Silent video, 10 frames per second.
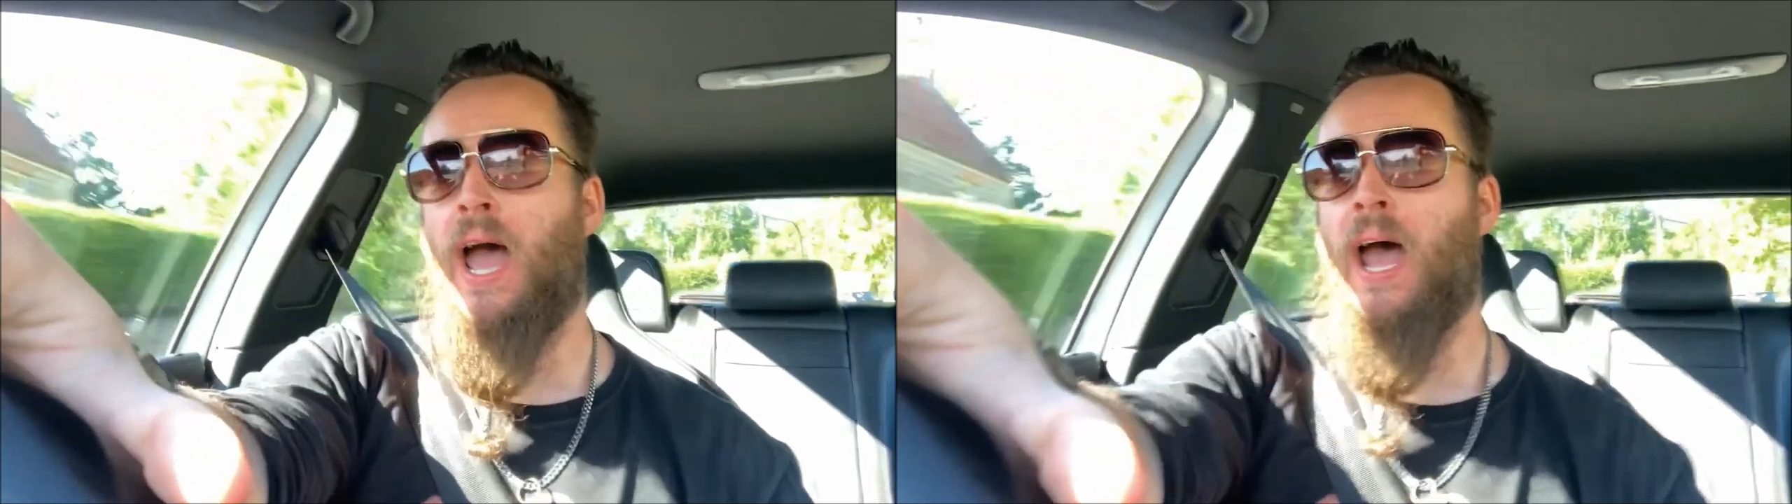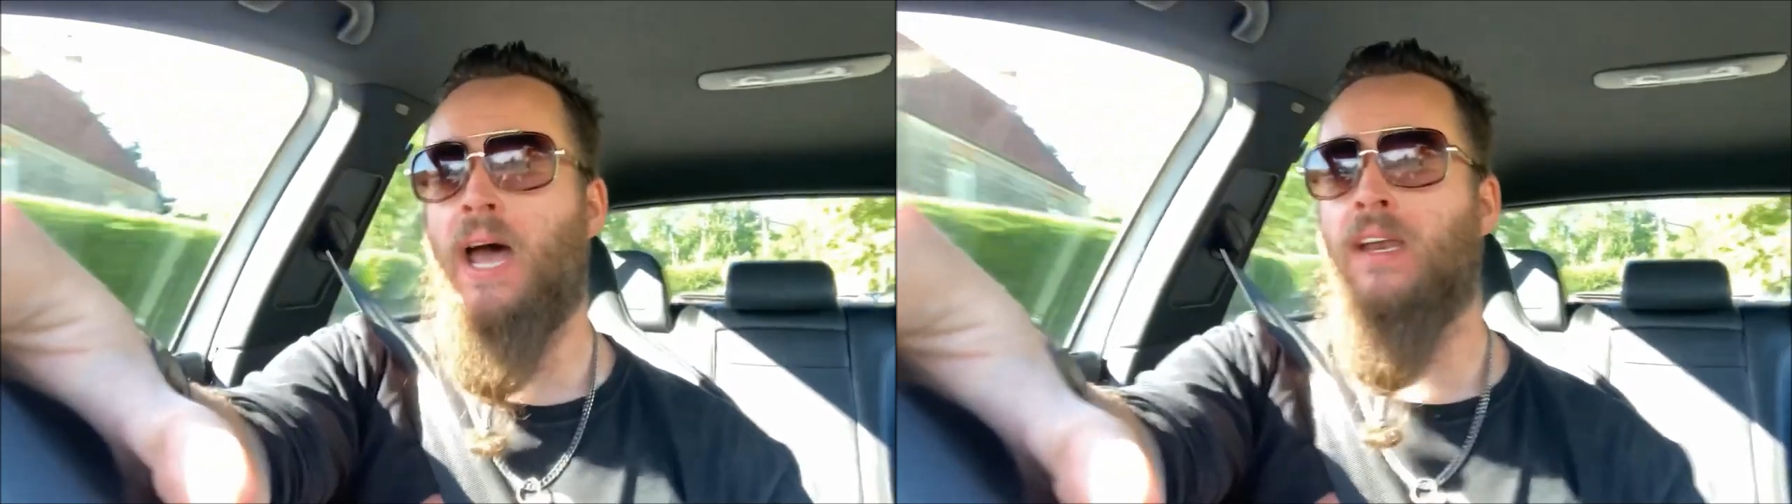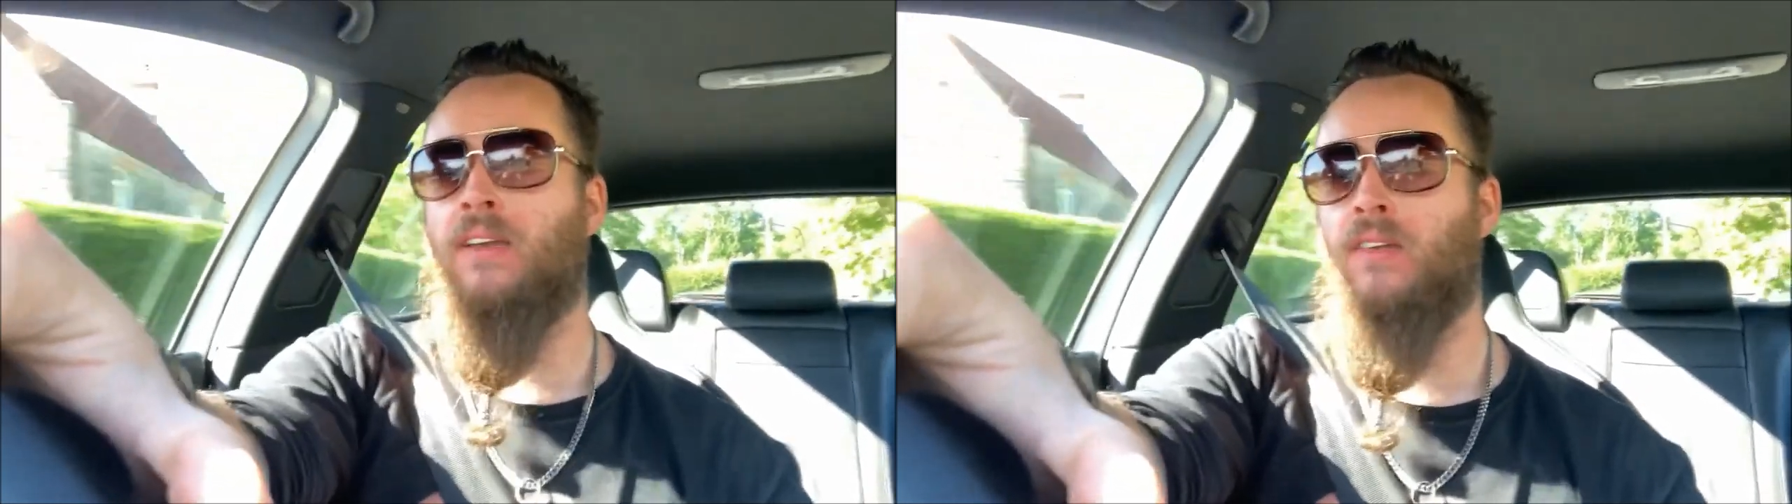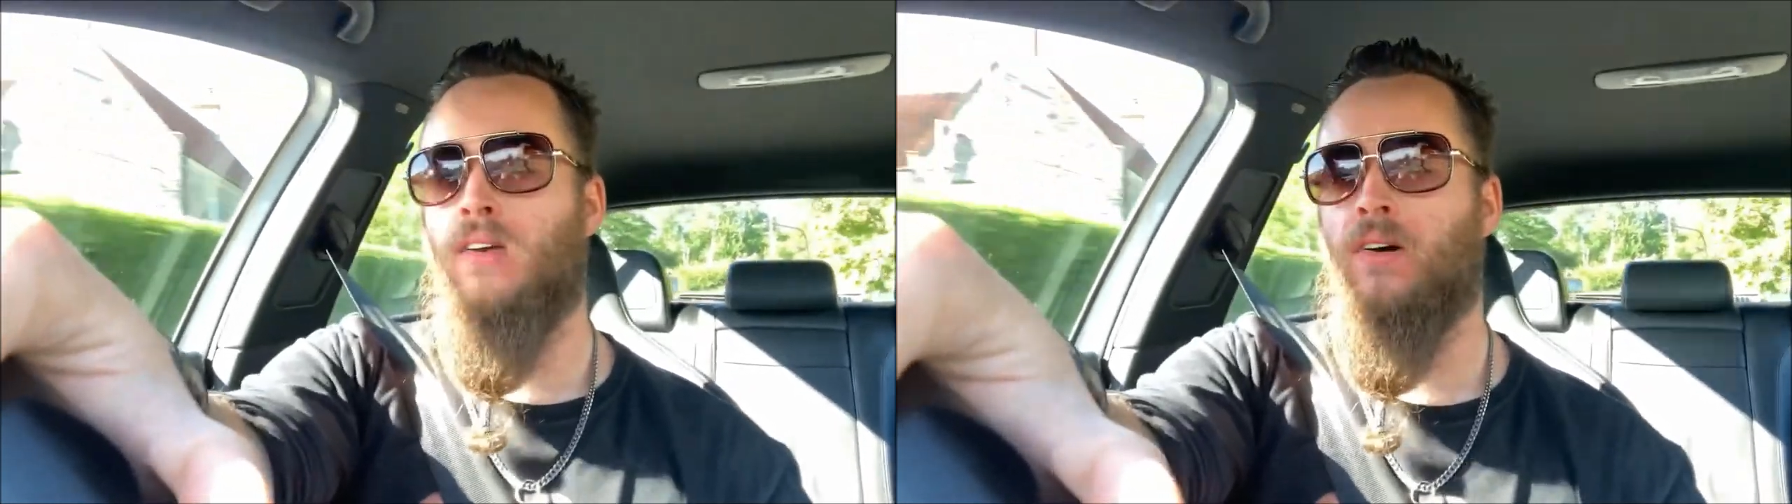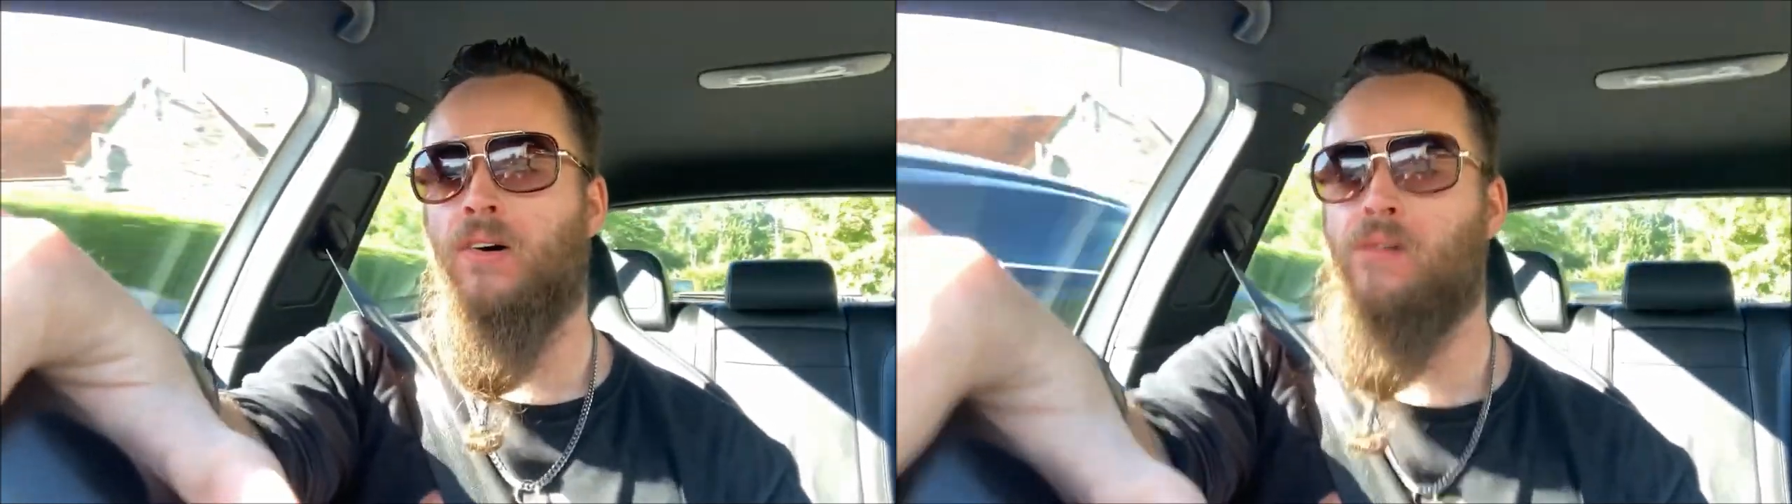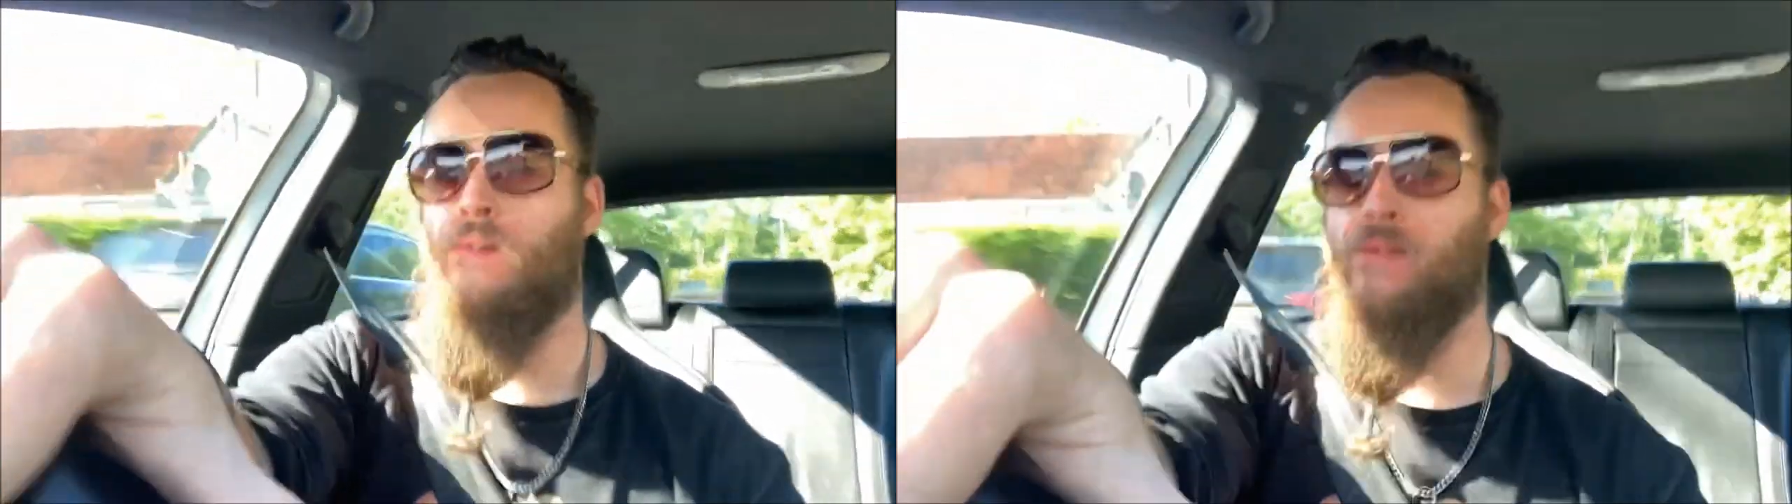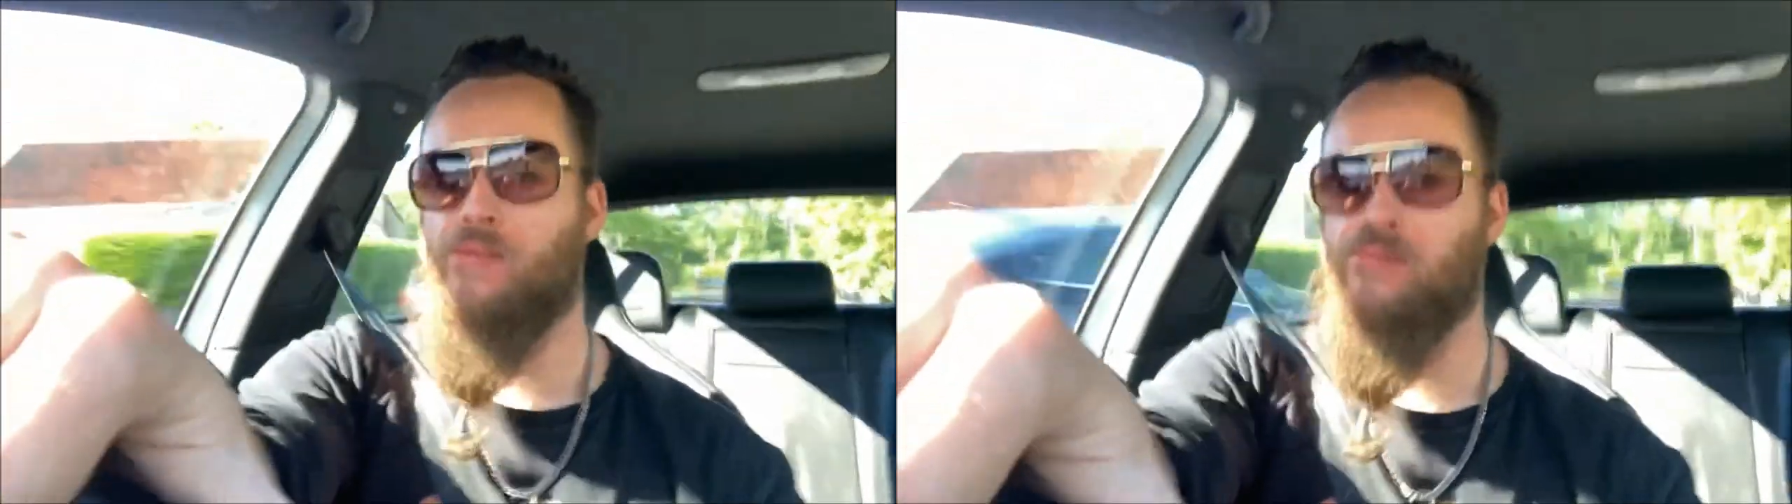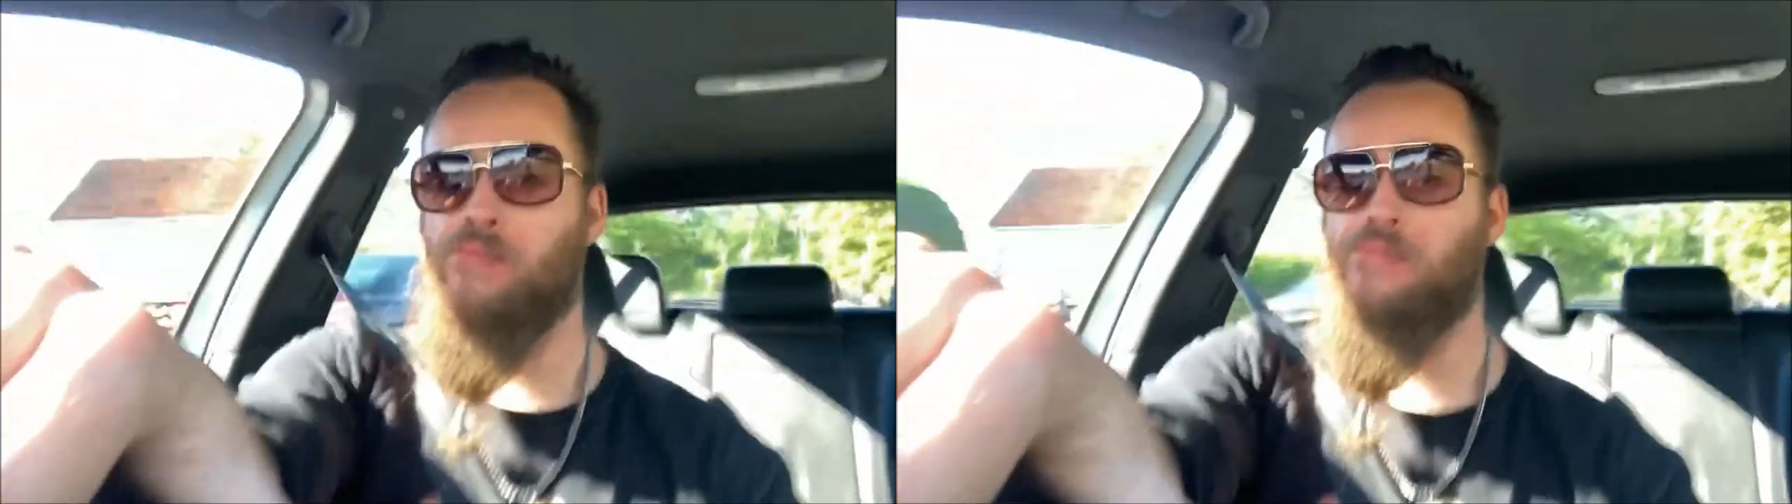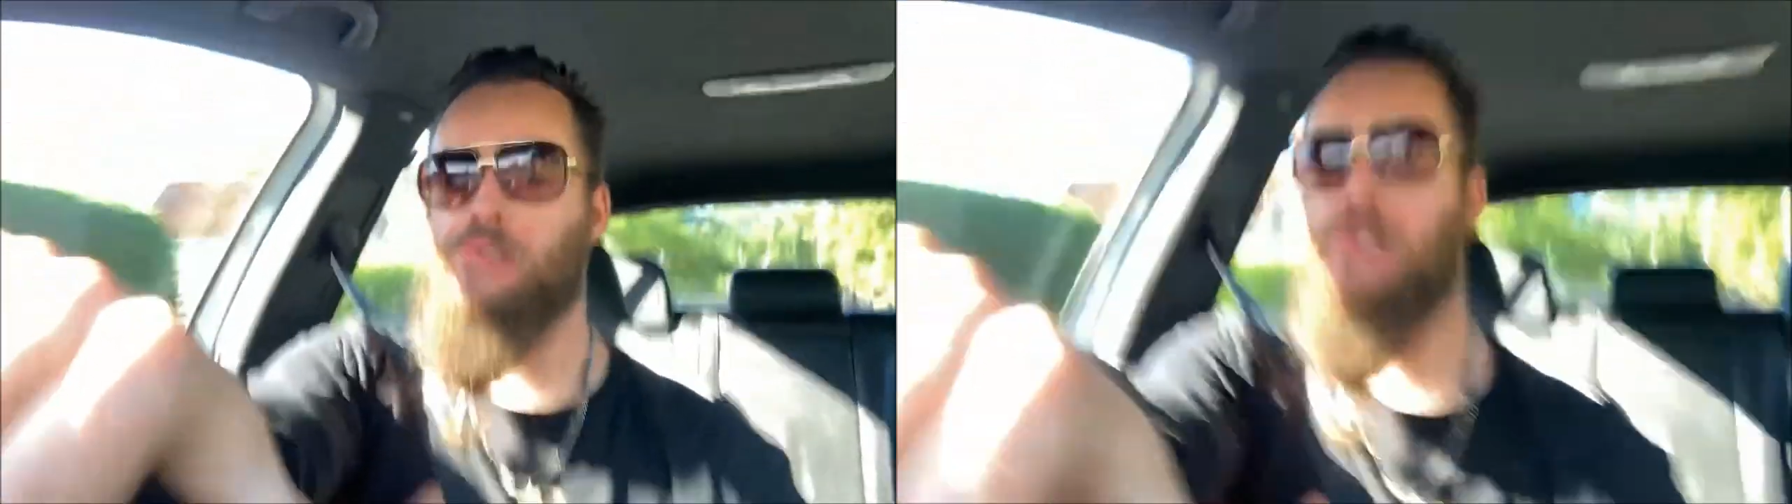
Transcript: And uh,